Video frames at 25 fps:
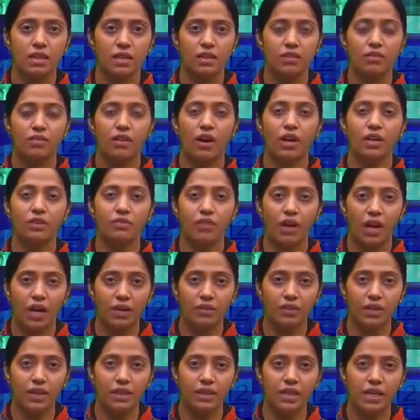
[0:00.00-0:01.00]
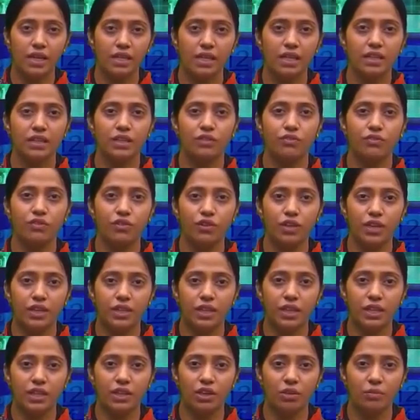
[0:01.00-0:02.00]
And why we are taking the full
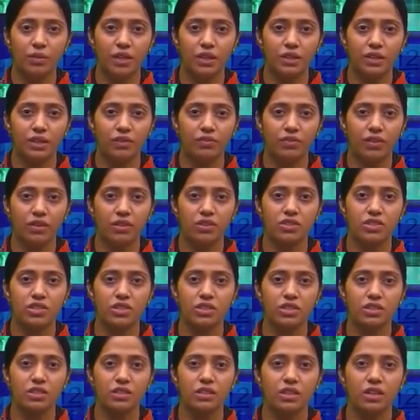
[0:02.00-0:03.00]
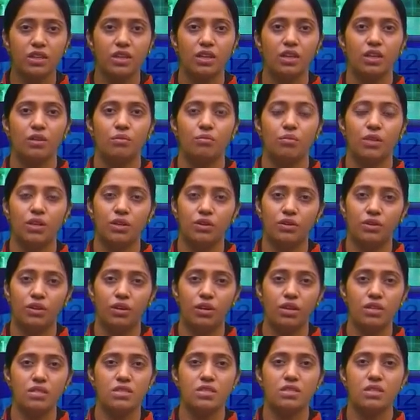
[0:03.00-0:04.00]
trigonometric function?
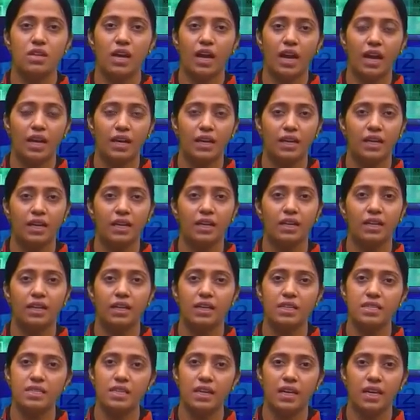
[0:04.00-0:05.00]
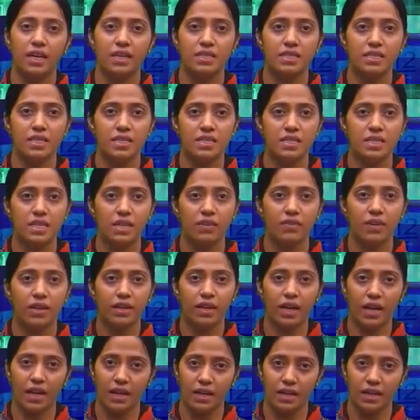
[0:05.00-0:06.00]
Because angle is x is given.
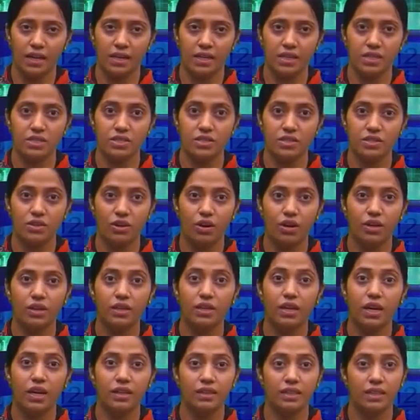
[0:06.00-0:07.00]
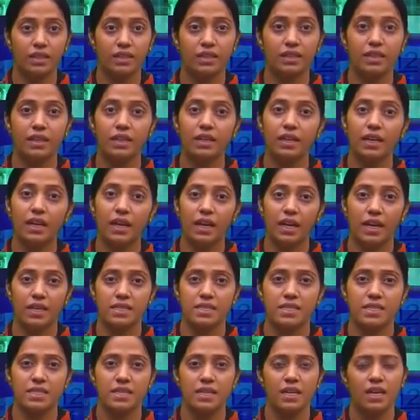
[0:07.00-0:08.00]
Angle is not other than
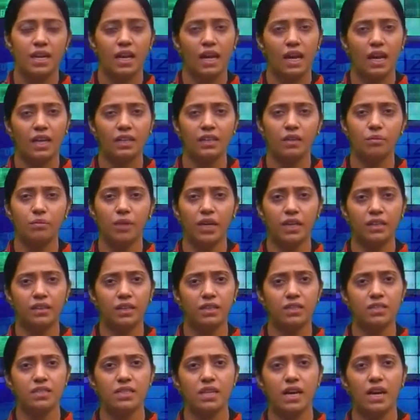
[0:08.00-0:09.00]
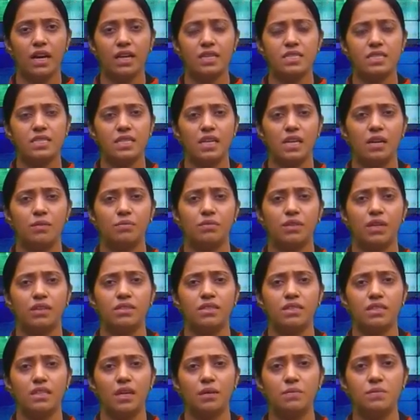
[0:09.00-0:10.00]
x. And the methods are same. The
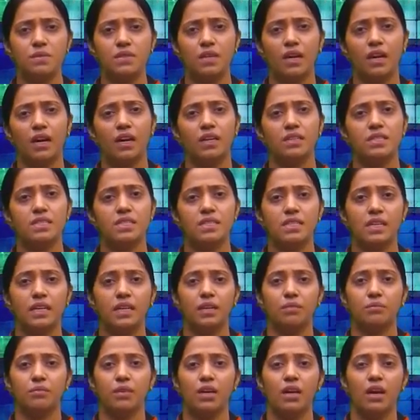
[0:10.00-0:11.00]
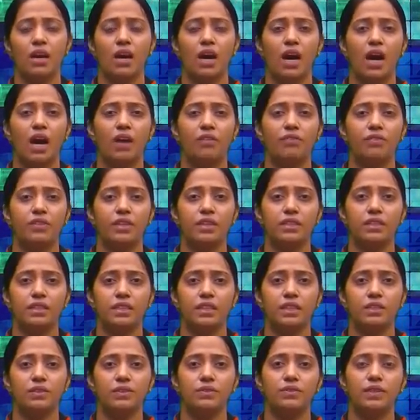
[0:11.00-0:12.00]
steps are same. After
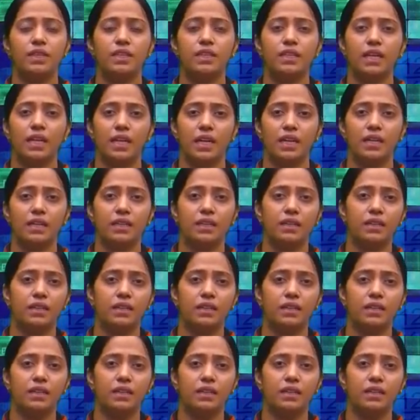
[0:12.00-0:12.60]
this we will take